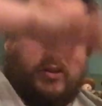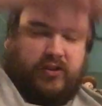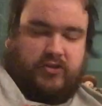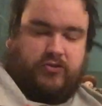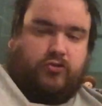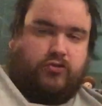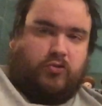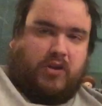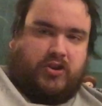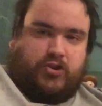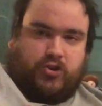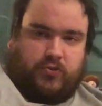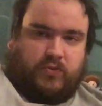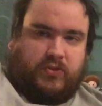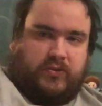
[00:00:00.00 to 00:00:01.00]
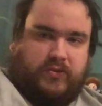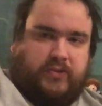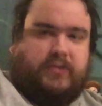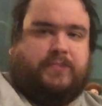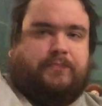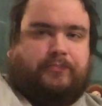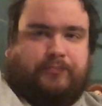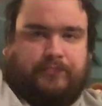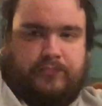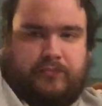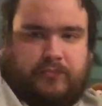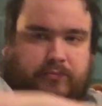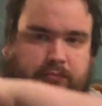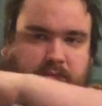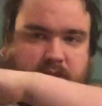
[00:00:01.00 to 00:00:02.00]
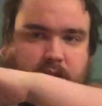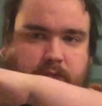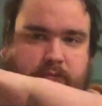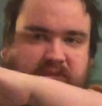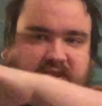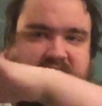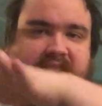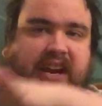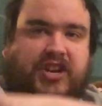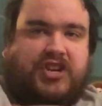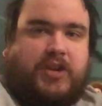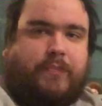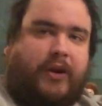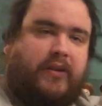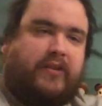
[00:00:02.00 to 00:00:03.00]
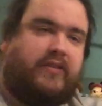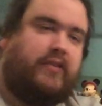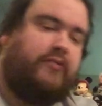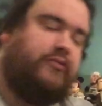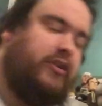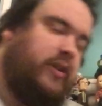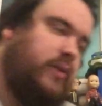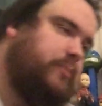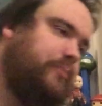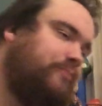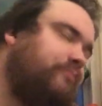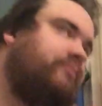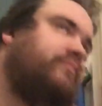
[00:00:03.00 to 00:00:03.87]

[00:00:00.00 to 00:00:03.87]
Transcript: structural, stagey parts of the film,